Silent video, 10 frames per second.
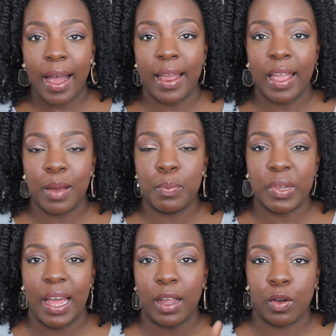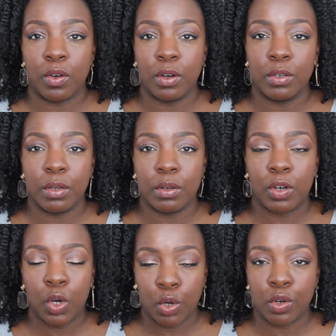I Am Black Girl
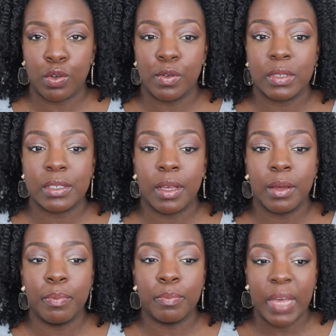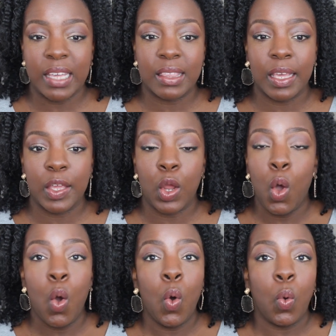Curls method,
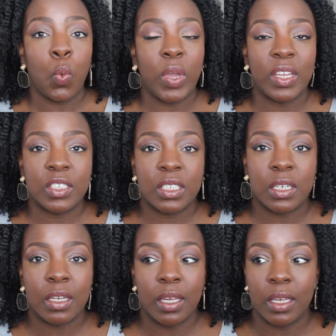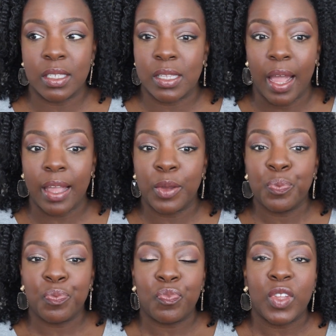which is like
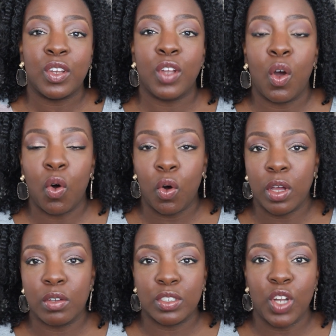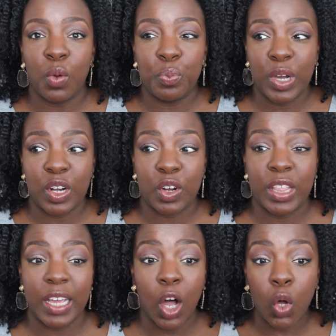no oils, no butter.
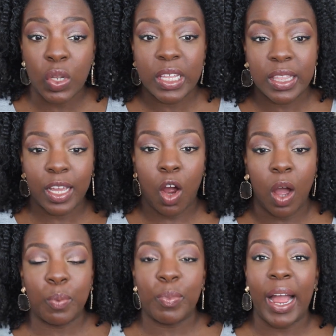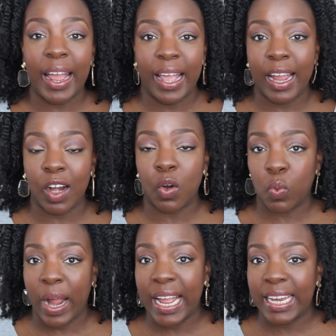The only thing on my hair
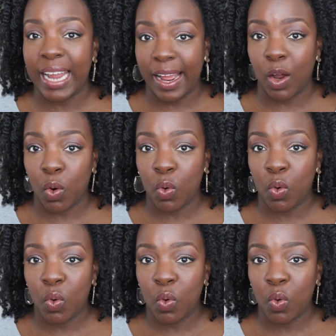right now